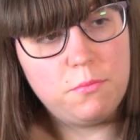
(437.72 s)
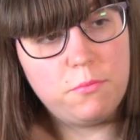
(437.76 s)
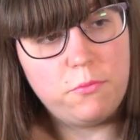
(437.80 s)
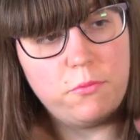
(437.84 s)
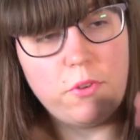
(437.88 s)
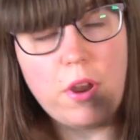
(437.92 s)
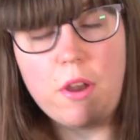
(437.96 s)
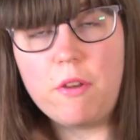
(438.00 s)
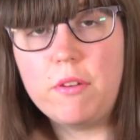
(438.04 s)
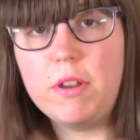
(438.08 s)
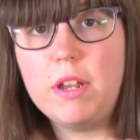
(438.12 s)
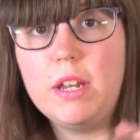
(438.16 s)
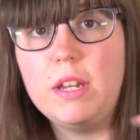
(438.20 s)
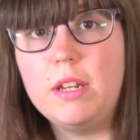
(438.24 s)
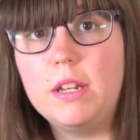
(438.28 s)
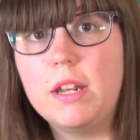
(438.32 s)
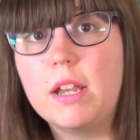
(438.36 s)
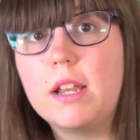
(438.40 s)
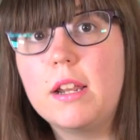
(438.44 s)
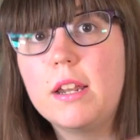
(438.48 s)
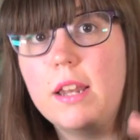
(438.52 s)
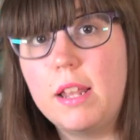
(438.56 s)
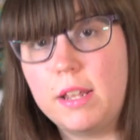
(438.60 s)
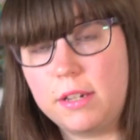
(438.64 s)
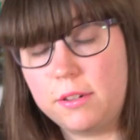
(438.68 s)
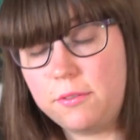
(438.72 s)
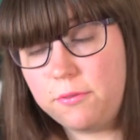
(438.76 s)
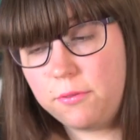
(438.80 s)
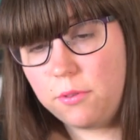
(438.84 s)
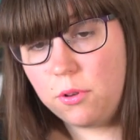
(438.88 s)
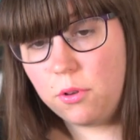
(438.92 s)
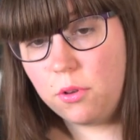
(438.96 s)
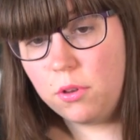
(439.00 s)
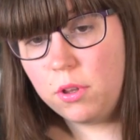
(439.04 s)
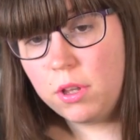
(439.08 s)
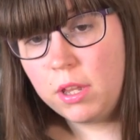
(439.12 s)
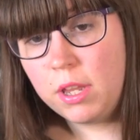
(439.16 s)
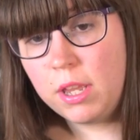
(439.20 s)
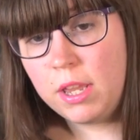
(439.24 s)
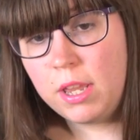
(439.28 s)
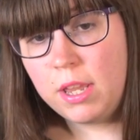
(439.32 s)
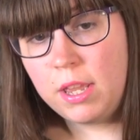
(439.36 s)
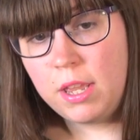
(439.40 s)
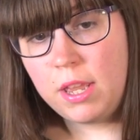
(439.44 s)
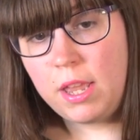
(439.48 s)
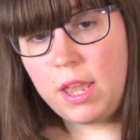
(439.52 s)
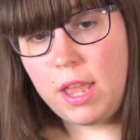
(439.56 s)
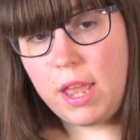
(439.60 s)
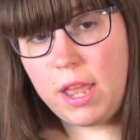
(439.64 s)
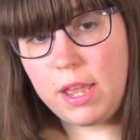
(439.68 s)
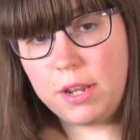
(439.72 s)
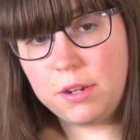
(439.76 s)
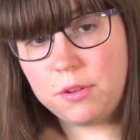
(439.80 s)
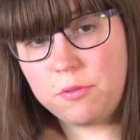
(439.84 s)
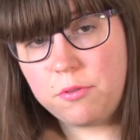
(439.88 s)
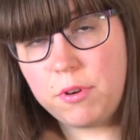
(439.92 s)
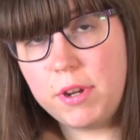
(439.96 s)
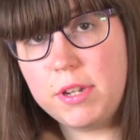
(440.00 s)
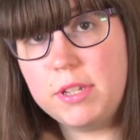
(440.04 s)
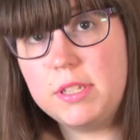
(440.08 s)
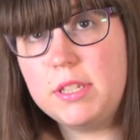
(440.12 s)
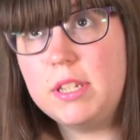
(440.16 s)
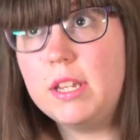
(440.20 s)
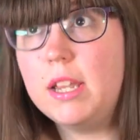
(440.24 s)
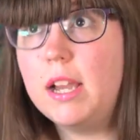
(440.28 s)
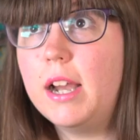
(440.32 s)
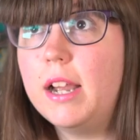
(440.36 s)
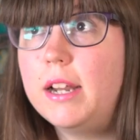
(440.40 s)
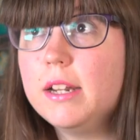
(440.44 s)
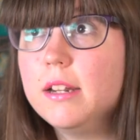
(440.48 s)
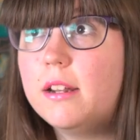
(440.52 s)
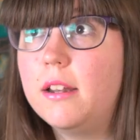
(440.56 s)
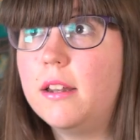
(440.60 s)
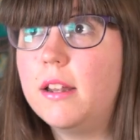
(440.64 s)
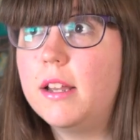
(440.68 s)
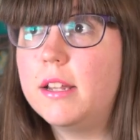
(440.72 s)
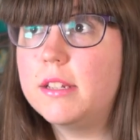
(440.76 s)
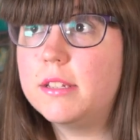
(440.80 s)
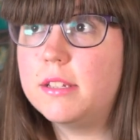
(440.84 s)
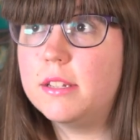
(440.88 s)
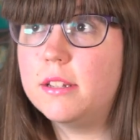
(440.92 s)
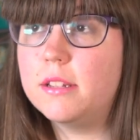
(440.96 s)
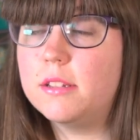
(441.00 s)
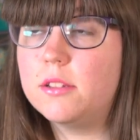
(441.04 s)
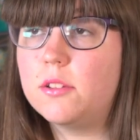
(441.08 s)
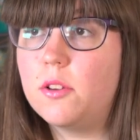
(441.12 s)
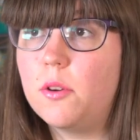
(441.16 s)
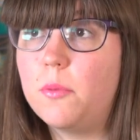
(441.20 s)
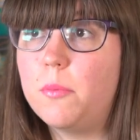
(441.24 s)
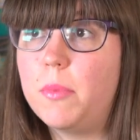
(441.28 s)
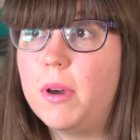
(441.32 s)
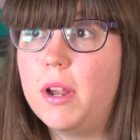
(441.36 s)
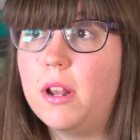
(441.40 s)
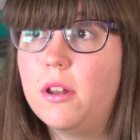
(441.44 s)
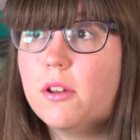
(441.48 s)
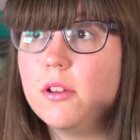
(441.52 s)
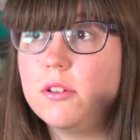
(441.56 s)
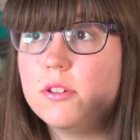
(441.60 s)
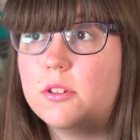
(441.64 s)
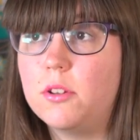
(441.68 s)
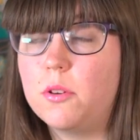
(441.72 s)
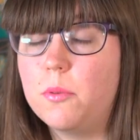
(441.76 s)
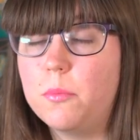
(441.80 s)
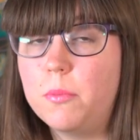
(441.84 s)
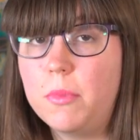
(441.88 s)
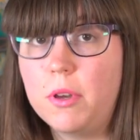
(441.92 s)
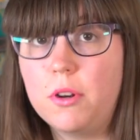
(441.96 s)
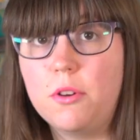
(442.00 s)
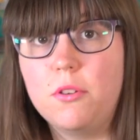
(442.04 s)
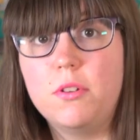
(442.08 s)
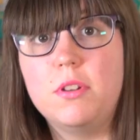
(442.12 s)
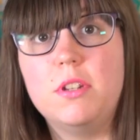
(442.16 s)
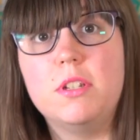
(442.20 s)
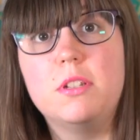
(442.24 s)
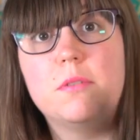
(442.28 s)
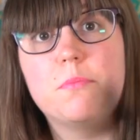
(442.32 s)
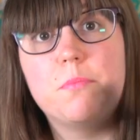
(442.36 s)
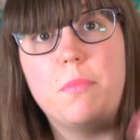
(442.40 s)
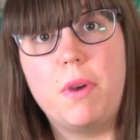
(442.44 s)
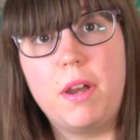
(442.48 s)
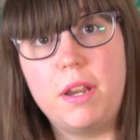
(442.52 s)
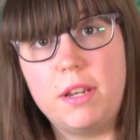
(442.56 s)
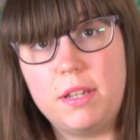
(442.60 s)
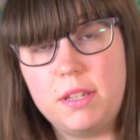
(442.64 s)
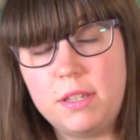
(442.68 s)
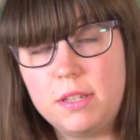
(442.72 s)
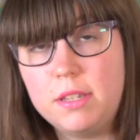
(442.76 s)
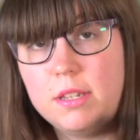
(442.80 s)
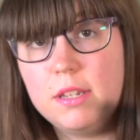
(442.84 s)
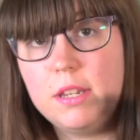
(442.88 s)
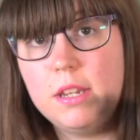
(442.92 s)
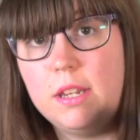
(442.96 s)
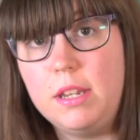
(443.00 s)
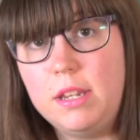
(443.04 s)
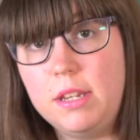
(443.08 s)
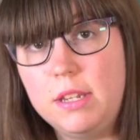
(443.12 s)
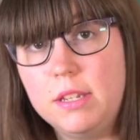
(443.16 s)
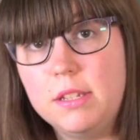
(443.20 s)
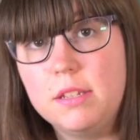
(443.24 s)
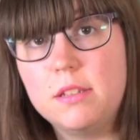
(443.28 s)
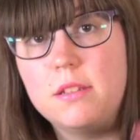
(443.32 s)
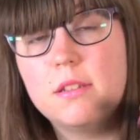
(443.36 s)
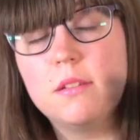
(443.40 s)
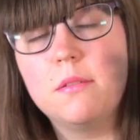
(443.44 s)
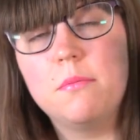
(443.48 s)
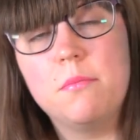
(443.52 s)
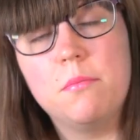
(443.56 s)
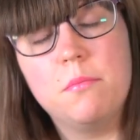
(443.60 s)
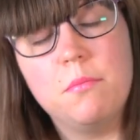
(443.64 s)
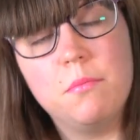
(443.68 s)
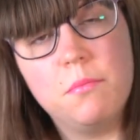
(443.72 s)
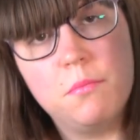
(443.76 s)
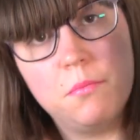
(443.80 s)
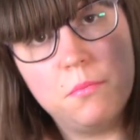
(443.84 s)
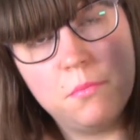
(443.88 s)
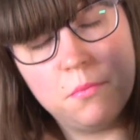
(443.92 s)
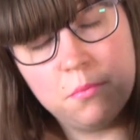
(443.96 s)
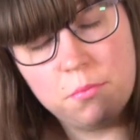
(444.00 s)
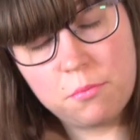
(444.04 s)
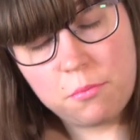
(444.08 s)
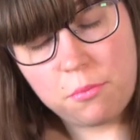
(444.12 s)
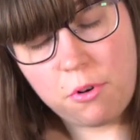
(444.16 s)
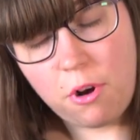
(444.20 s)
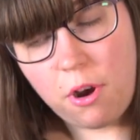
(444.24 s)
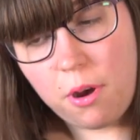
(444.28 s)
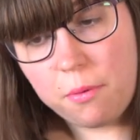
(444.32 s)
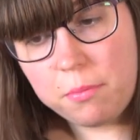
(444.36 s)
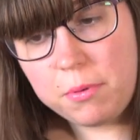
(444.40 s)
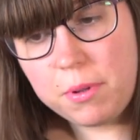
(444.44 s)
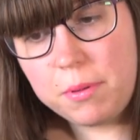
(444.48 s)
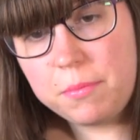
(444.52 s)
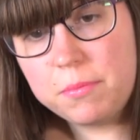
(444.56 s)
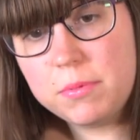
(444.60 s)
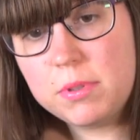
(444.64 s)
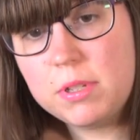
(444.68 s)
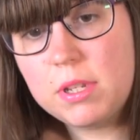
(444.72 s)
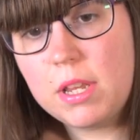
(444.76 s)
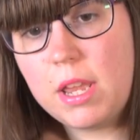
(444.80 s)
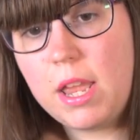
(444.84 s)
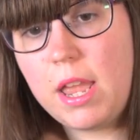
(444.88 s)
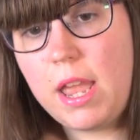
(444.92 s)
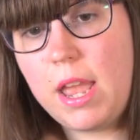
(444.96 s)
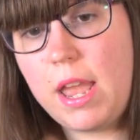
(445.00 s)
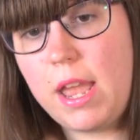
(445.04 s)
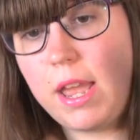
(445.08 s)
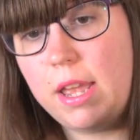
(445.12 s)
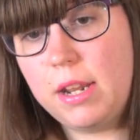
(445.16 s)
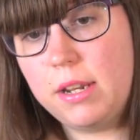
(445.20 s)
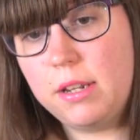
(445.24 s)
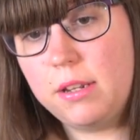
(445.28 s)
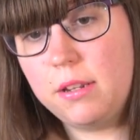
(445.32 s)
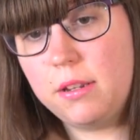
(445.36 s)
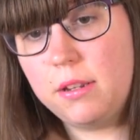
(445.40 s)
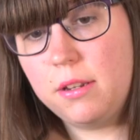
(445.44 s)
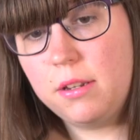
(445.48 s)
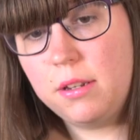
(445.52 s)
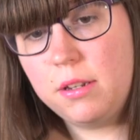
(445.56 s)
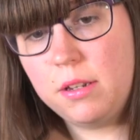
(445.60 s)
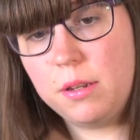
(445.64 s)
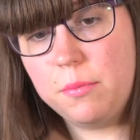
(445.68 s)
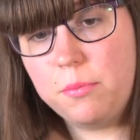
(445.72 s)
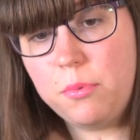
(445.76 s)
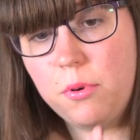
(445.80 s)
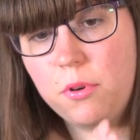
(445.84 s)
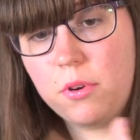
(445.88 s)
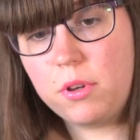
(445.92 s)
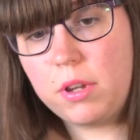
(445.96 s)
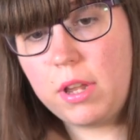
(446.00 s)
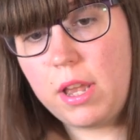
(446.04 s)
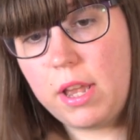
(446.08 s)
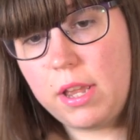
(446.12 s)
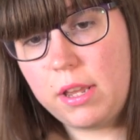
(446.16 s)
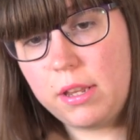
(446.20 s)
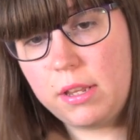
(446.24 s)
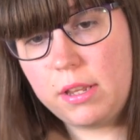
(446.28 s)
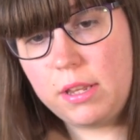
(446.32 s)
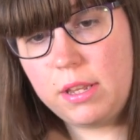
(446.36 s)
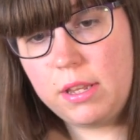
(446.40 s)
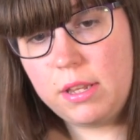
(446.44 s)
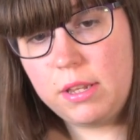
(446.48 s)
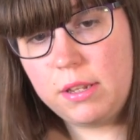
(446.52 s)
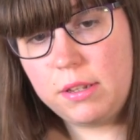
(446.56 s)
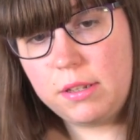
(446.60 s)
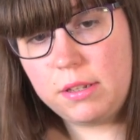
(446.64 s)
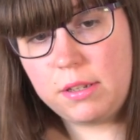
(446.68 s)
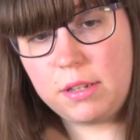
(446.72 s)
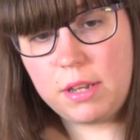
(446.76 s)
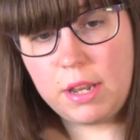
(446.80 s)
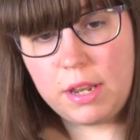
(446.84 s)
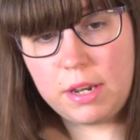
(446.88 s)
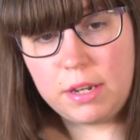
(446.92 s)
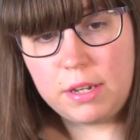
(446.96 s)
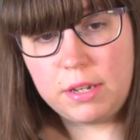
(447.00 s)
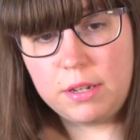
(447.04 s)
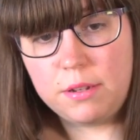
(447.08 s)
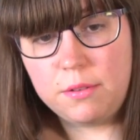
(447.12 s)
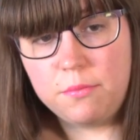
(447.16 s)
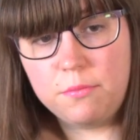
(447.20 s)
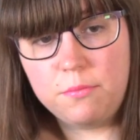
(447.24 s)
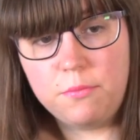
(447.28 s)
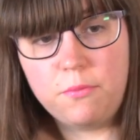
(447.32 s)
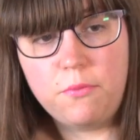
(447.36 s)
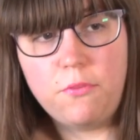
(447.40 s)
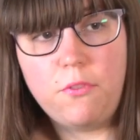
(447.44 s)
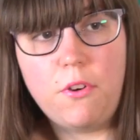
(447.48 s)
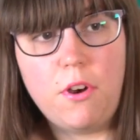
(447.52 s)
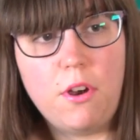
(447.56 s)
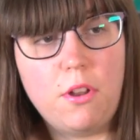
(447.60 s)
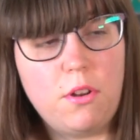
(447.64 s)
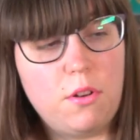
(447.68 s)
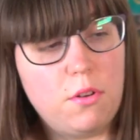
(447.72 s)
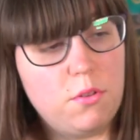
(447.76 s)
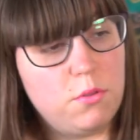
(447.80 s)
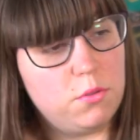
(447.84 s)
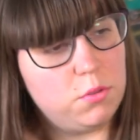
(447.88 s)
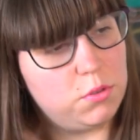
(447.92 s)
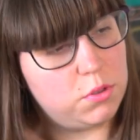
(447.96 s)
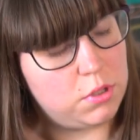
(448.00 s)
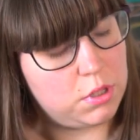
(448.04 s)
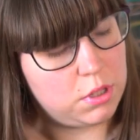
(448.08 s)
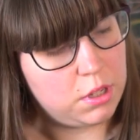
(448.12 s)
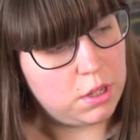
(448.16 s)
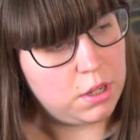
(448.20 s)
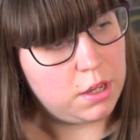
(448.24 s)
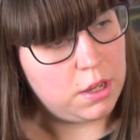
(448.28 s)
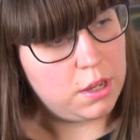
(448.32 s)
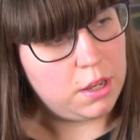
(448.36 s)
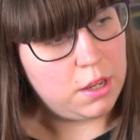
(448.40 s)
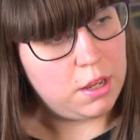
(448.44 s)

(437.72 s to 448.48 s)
very neglectful. And Tracy idealizes her biological mother despite these problems. And the book then follows